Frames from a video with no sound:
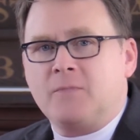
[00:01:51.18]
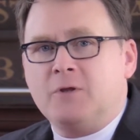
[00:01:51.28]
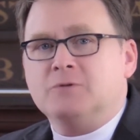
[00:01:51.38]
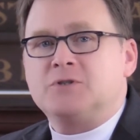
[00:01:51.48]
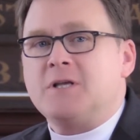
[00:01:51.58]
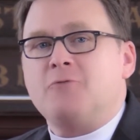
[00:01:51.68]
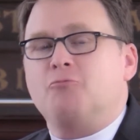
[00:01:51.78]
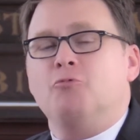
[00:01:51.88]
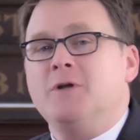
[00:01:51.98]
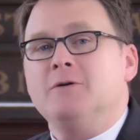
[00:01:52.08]
You see
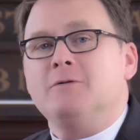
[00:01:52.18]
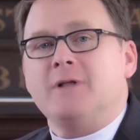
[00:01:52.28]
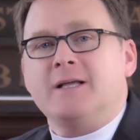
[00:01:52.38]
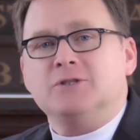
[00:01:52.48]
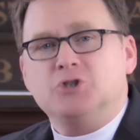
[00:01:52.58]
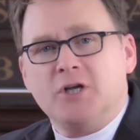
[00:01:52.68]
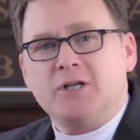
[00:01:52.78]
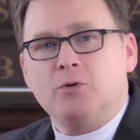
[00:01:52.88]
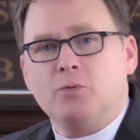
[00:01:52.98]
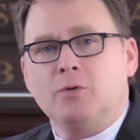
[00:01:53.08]
real and
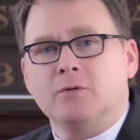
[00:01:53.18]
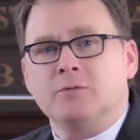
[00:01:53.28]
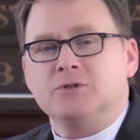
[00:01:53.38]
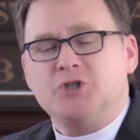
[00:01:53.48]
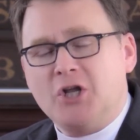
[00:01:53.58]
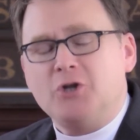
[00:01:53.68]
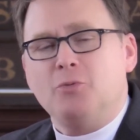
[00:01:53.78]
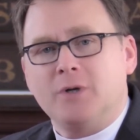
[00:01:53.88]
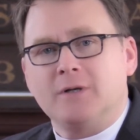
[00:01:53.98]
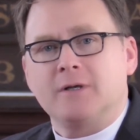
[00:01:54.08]

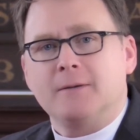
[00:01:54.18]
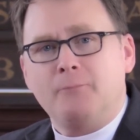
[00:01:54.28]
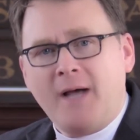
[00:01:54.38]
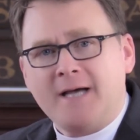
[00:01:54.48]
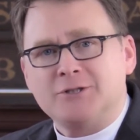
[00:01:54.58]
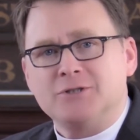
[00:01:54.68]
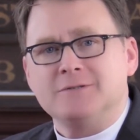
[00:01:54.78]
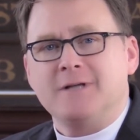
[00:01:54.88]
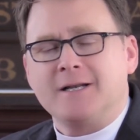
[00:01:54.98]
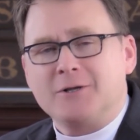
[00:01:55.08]
genuine
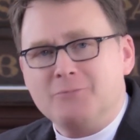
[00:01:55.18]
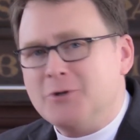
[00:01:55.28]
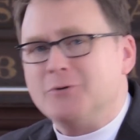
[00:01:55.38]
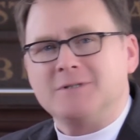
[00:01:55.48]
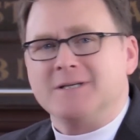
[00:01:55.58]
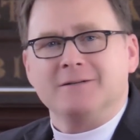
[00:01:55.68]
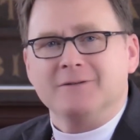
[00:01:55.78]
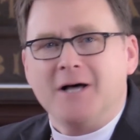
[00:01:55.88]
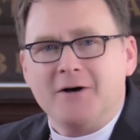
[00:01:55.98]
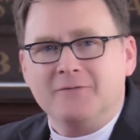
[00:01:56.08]
compassion and community
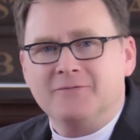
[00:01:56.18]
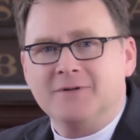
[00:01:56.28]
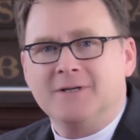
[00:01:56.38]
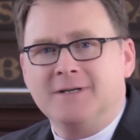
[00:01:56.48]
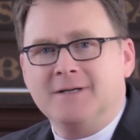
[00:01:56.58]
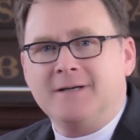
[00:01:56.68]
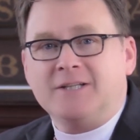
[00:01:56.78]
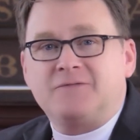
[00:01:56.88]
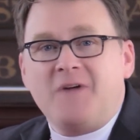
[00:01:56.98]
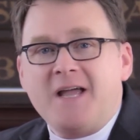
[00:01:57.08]
and love.
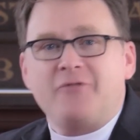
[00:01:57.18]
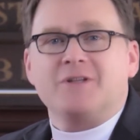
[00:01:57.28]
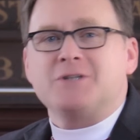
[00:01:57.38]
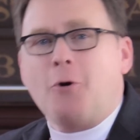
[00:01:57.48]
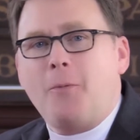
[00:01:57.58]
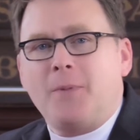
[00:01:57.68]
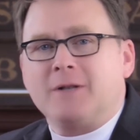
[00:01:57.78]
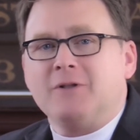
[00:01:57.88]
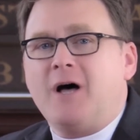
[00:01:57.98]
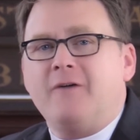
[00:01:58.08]
It's faith, it's hope
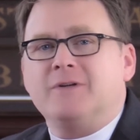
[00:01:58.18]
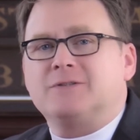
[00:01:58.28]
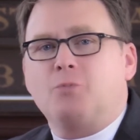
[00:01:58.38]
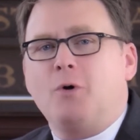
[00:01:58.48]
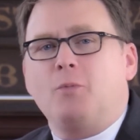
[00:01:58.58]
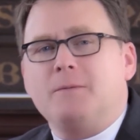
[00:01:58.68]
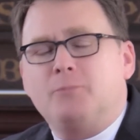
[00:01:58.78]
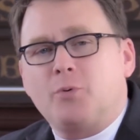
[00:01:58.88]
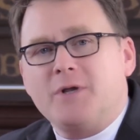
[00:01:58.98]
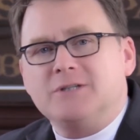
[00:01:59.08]
and love. It's what we
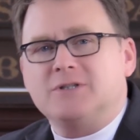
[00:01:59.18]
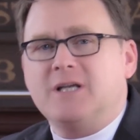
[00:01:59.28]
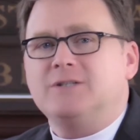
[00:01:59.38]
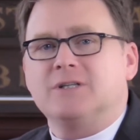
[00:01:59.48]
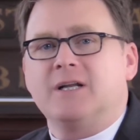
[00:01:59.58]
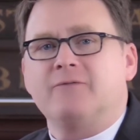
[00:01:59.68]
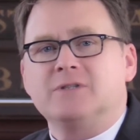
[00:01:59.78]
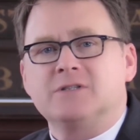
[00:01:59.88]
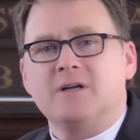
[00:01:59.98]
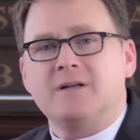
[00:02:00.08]
preach each and
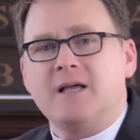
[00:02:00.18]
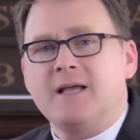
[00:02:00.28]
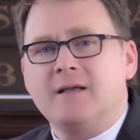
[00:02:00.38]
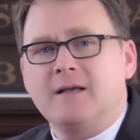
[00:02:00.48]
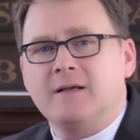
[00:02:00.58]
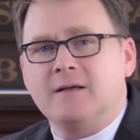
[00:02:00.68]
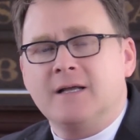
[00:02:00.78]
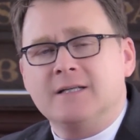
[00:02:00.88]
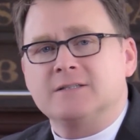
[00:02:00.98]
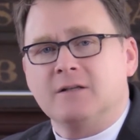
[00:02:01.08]
every Sunday,
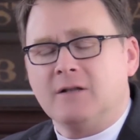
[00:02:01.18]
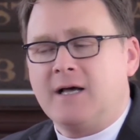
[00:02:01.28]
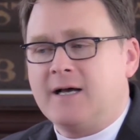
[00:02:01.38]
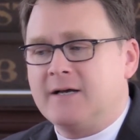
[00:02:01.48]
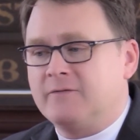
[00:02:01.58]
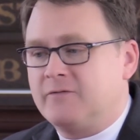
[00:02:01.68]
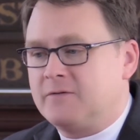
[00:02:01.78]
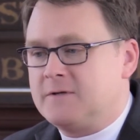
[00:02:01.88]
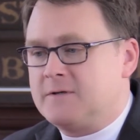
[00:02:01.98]
and it's alive.